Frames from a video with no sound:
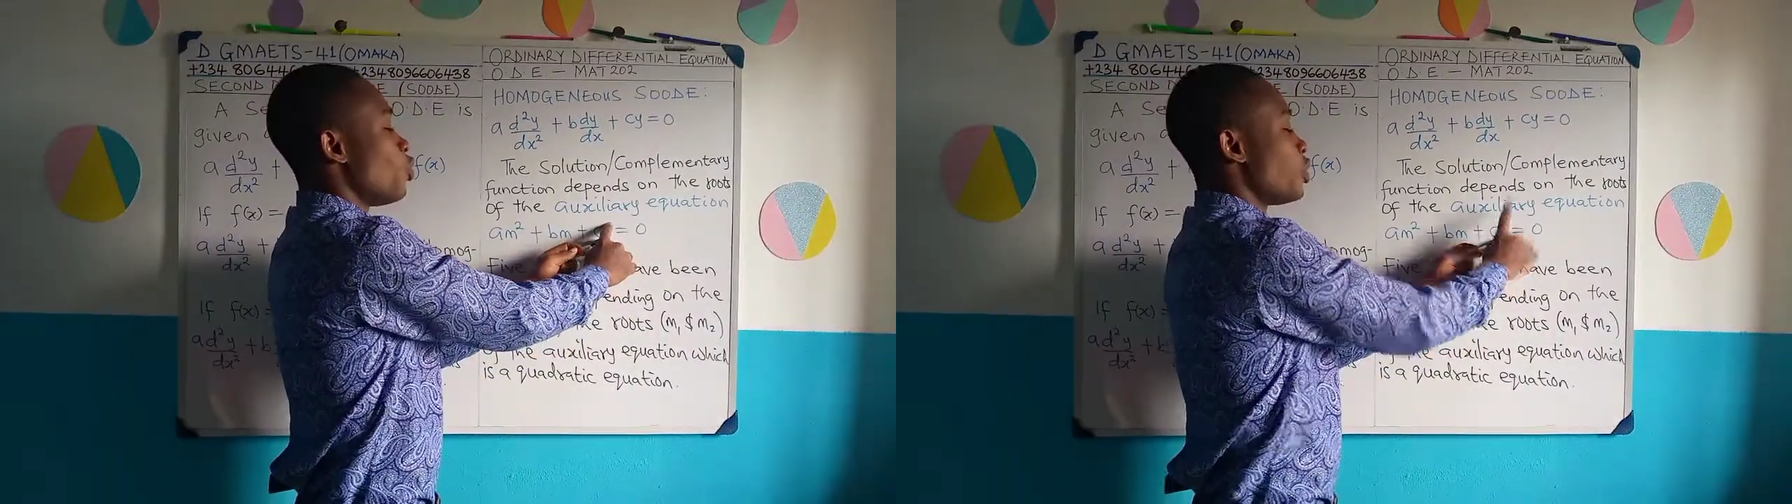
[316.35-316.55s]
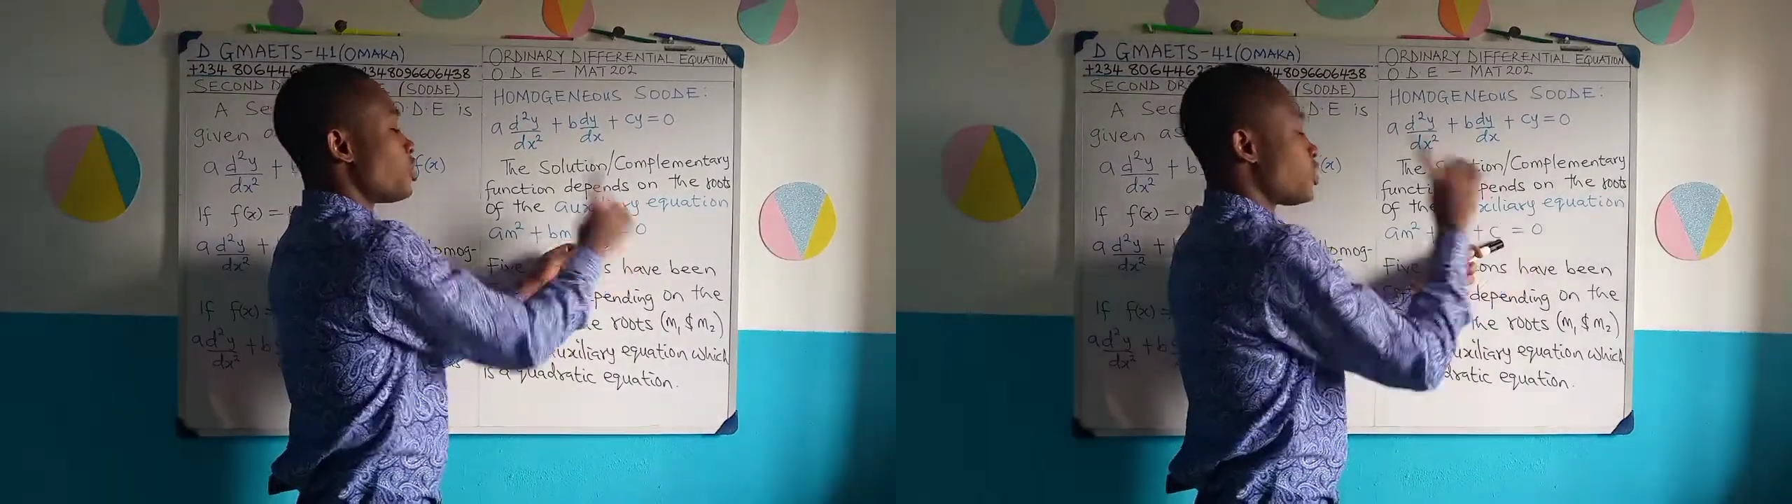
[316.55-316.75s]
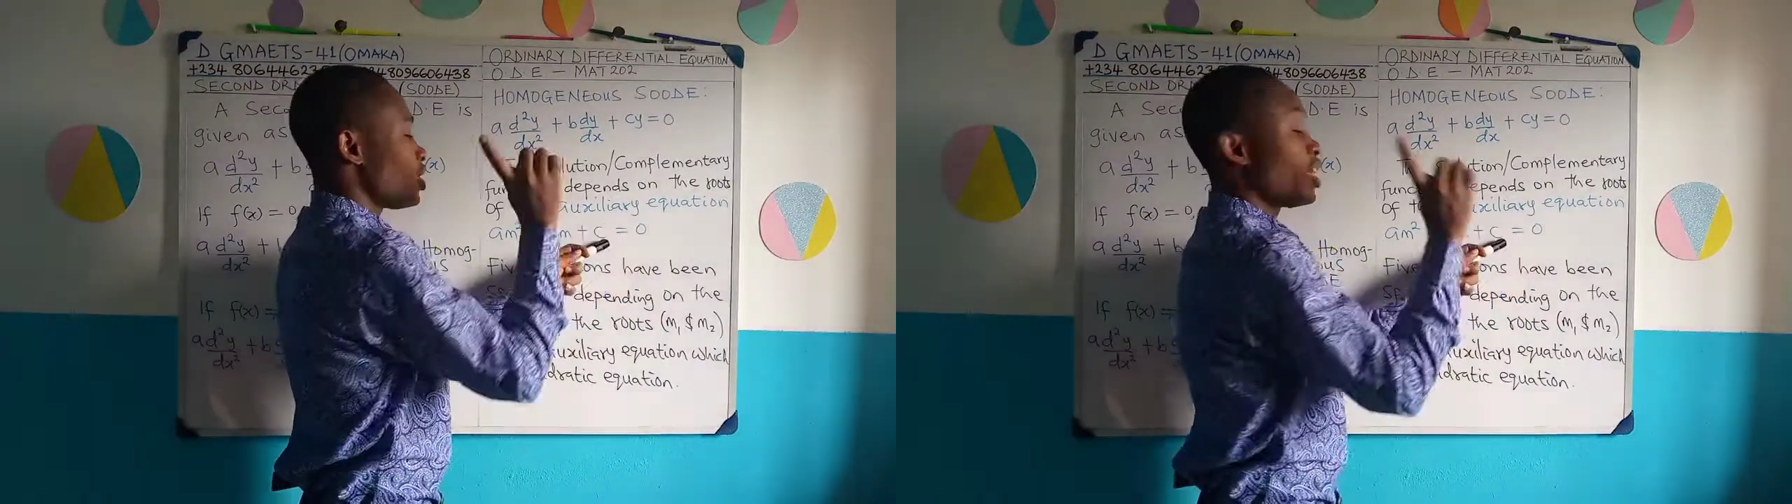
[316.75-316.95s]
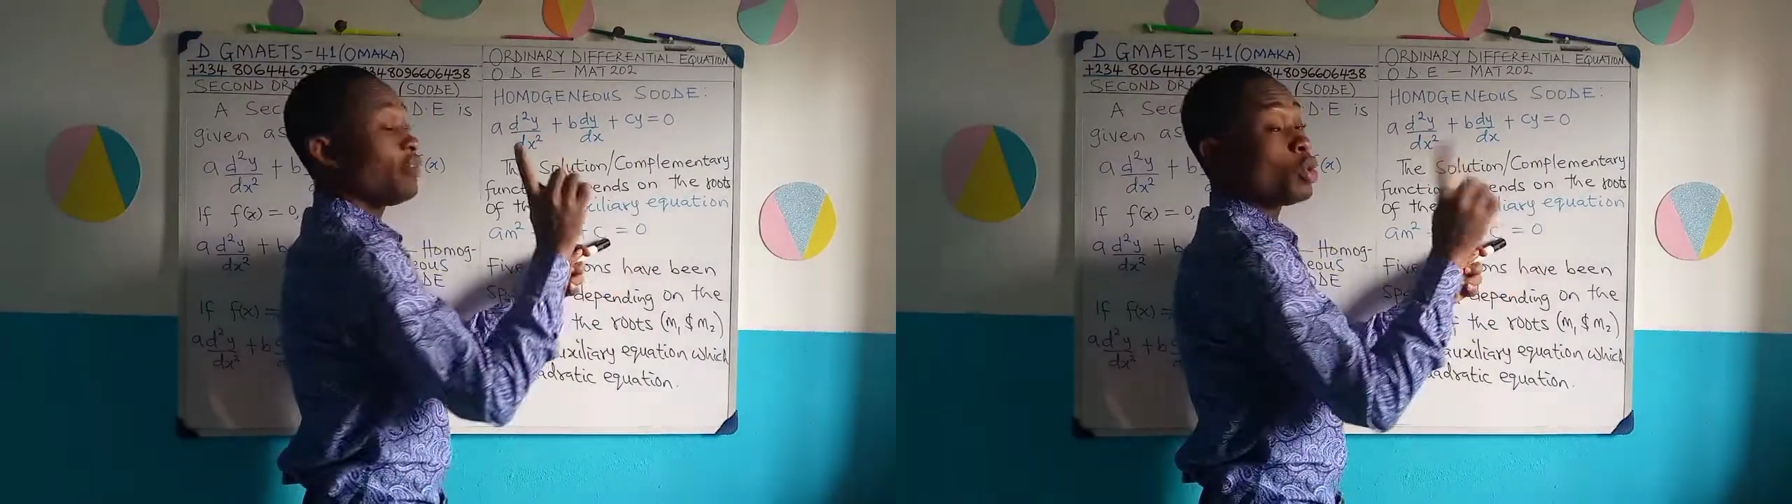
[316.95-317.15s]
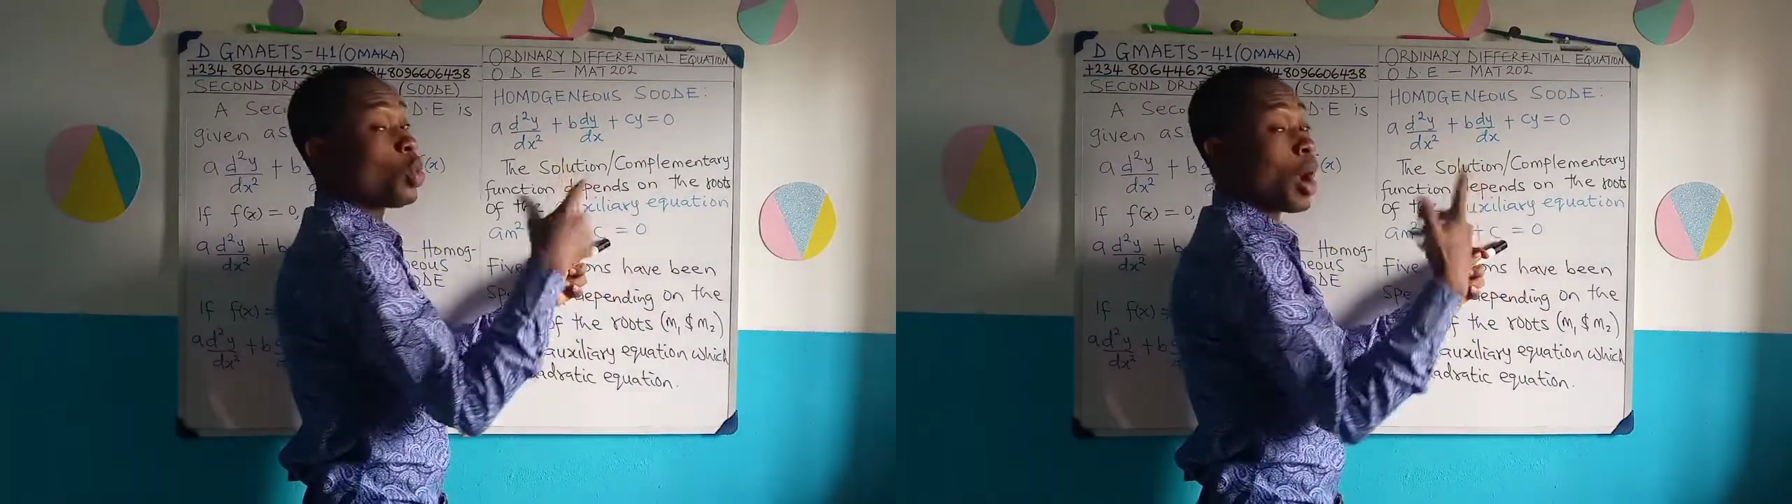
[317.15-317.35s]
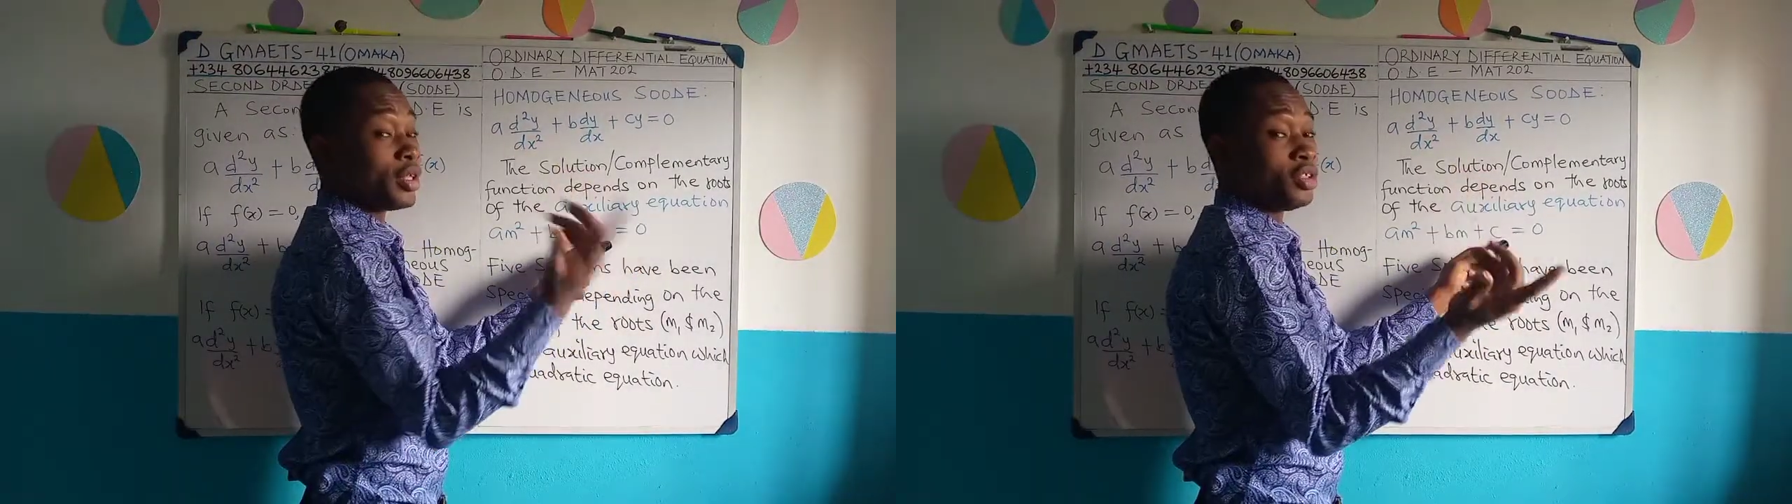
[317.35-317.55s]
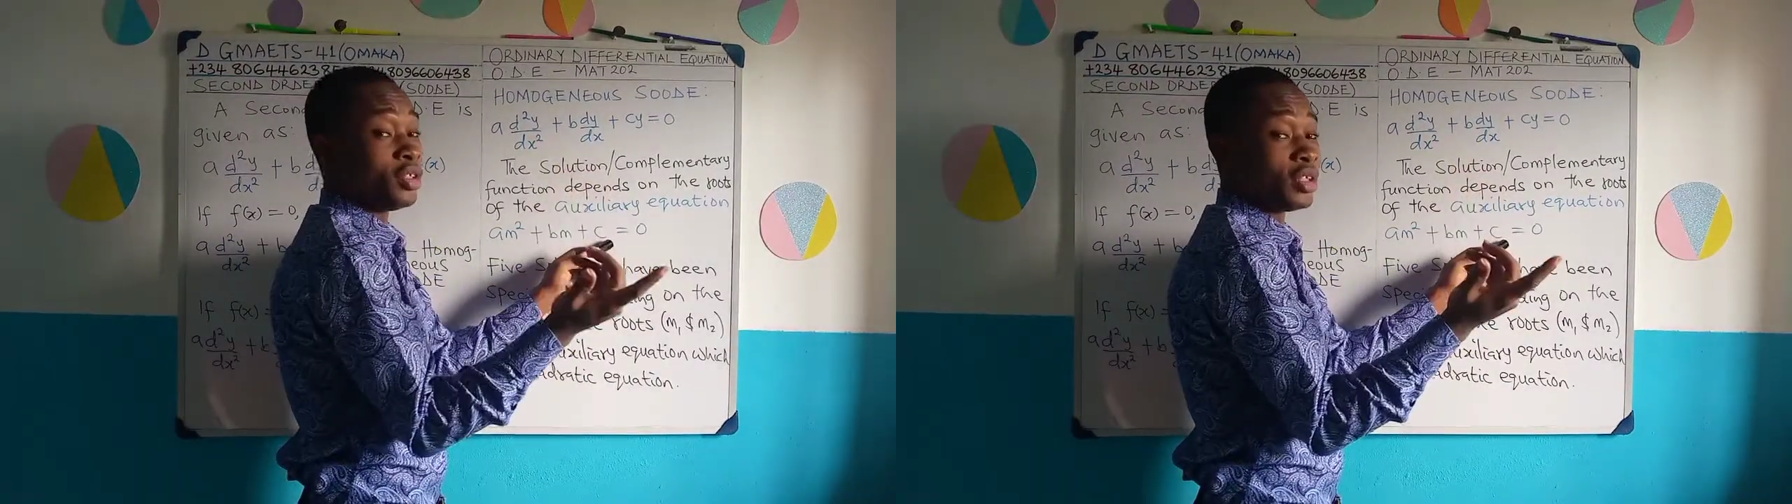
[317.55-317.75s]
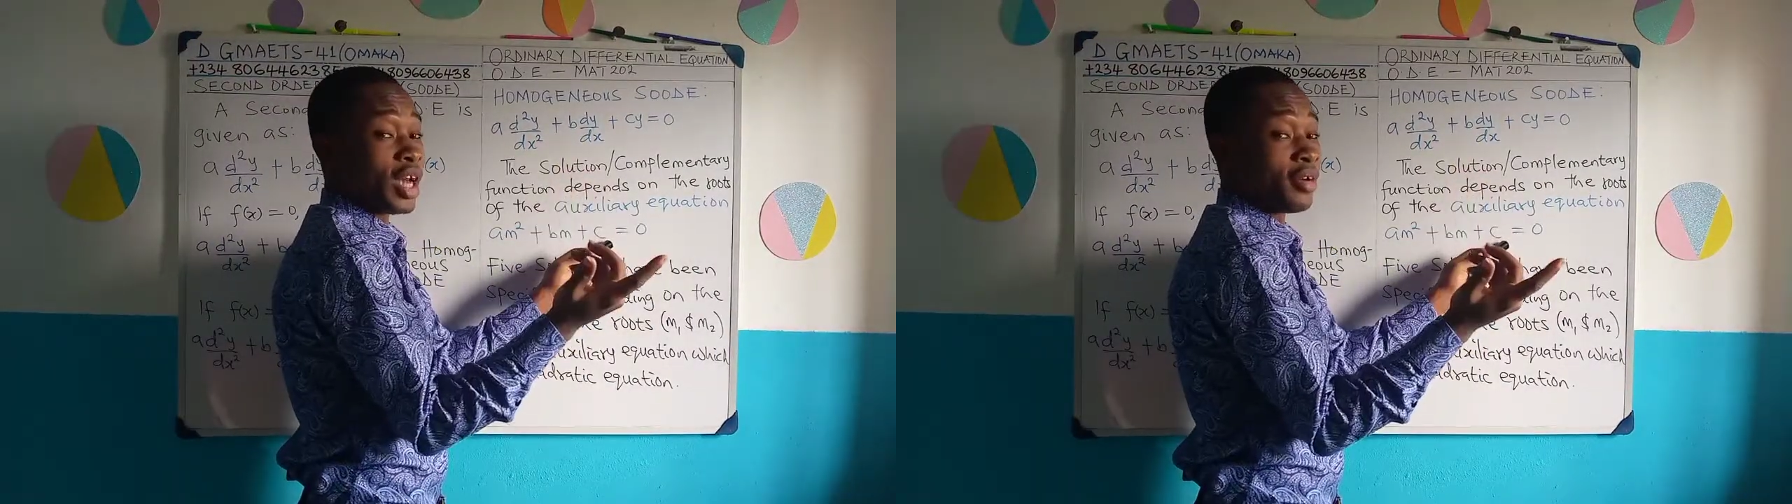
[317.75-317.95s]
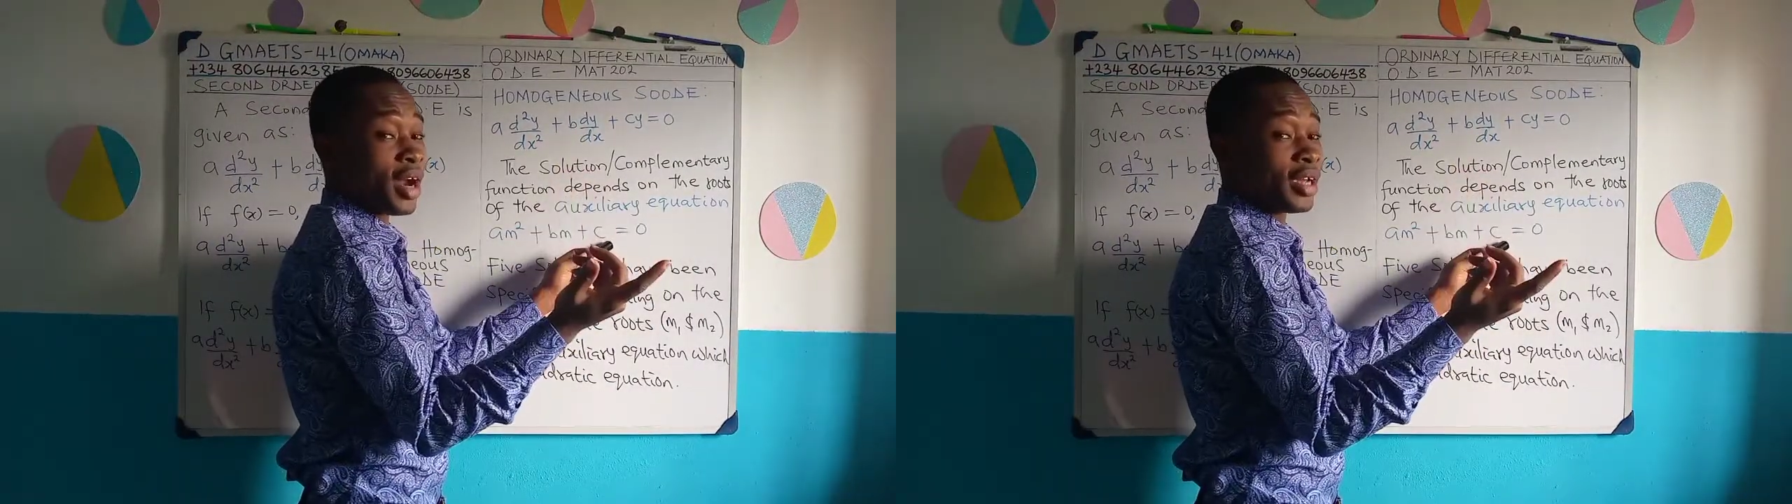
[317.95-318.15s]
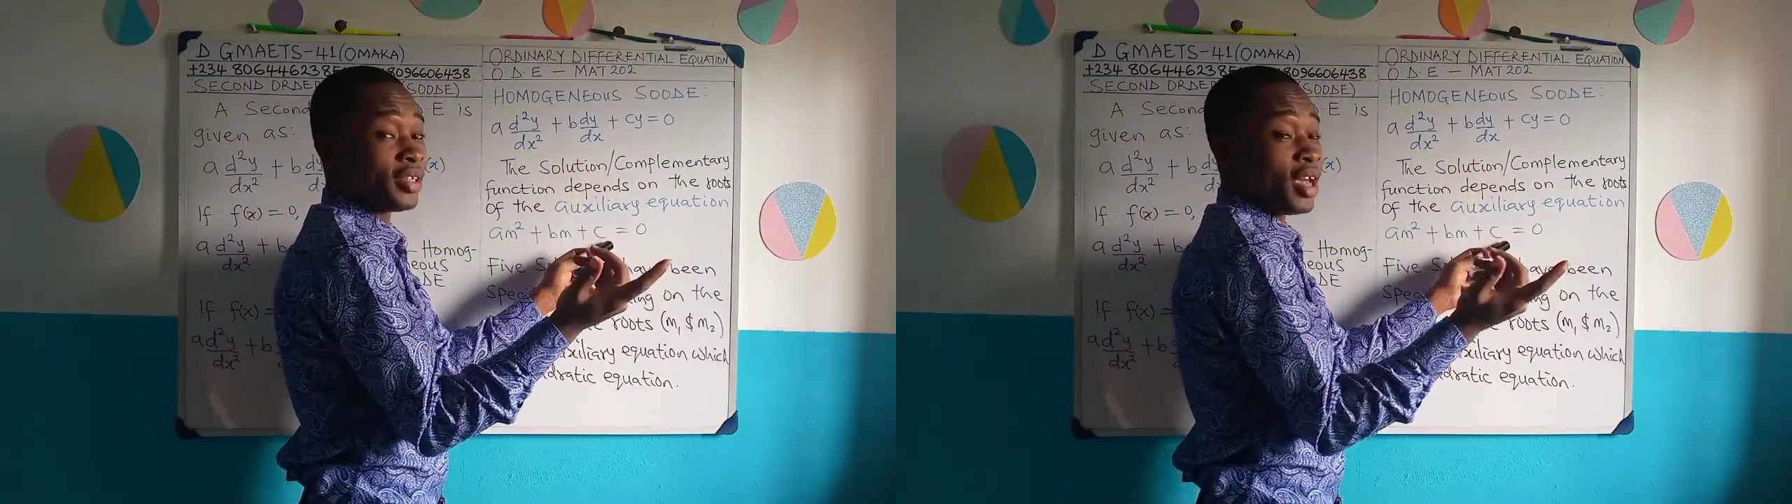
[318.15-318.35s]
which will still give you 1. You know that,
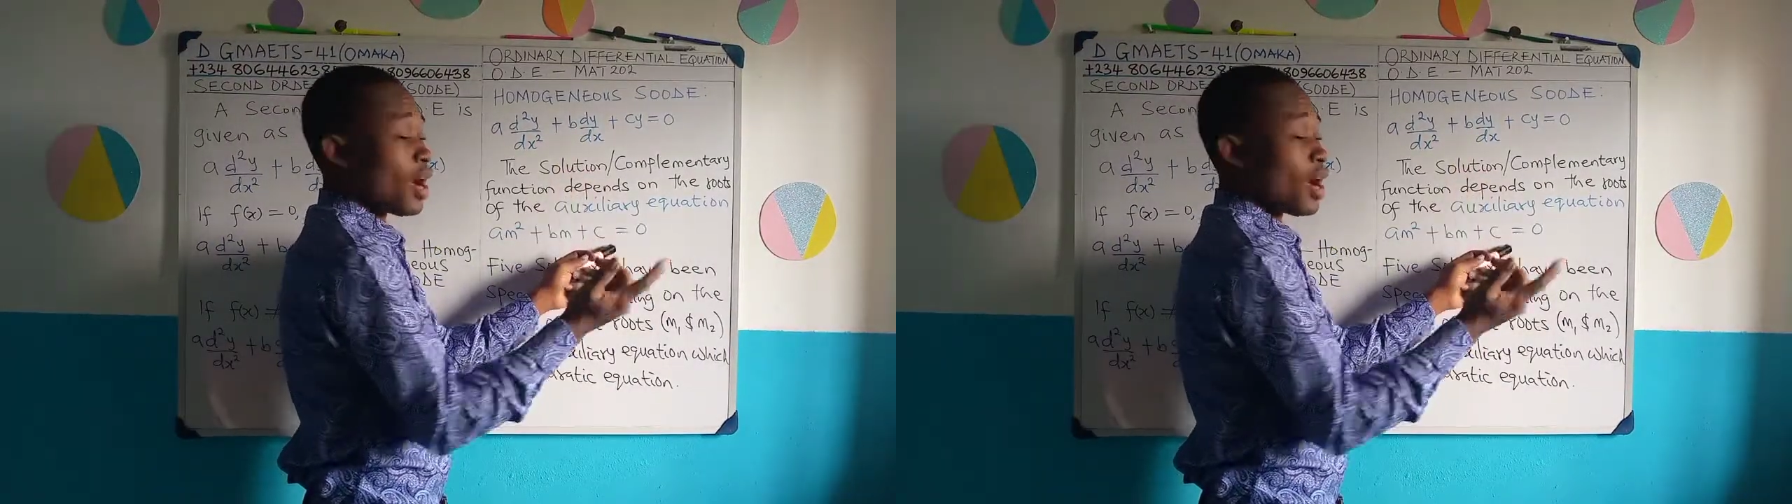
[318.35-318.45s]
right?